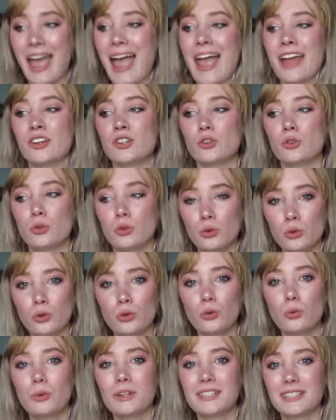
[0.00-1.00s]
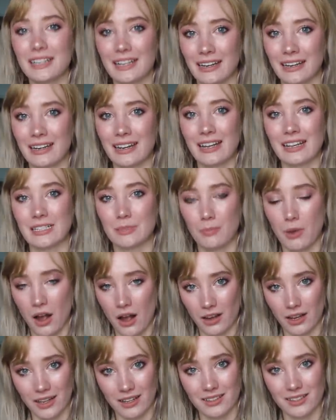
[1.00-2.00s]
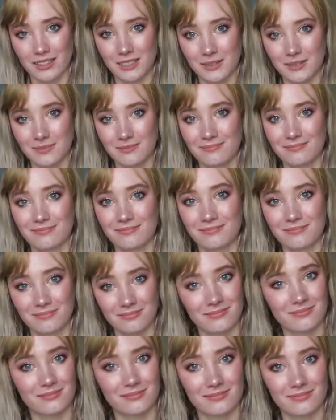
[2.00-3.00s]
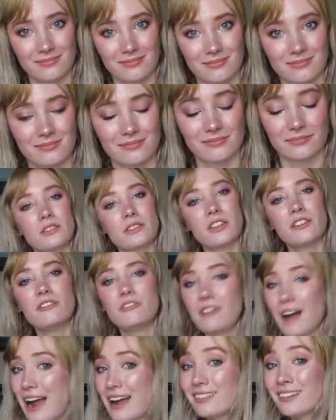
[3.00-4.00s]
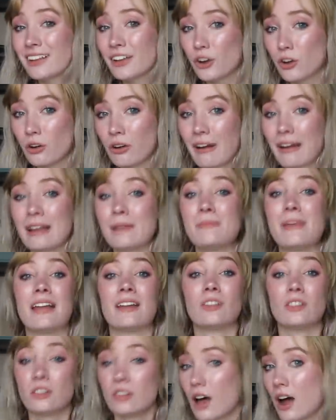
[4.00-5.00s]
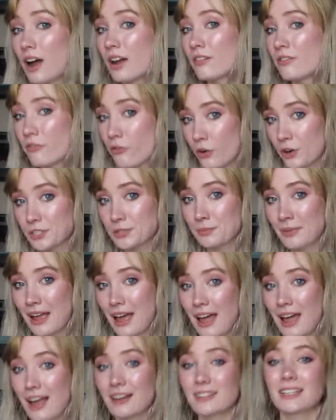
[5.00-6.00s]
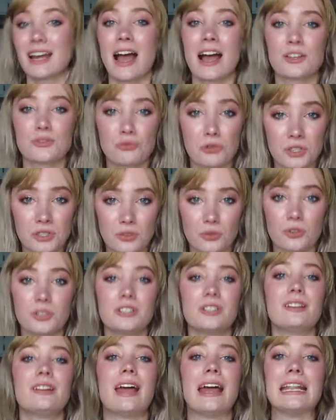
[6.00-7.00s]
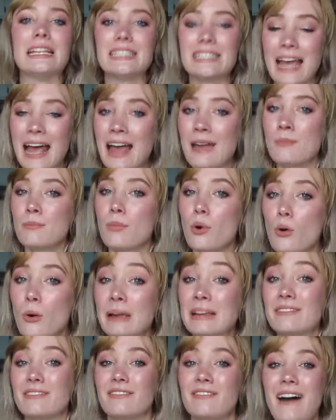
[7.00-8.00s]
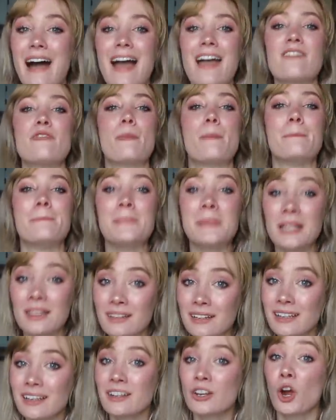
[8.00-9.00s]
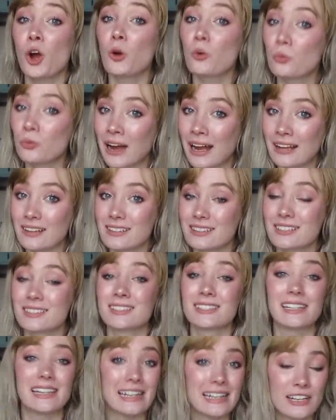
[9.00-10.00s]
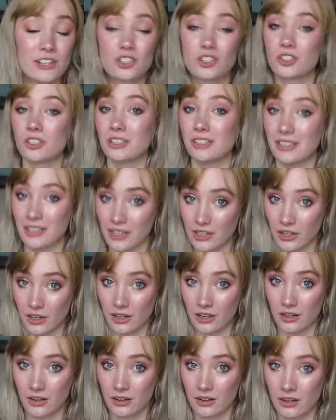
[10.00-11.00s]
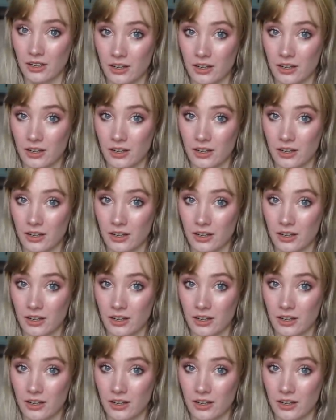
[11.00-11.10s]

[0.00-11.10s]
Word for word: And who was in his pockets? The Violent Crime and Law Enforcement Act has resulted in ten point five million arrests each year,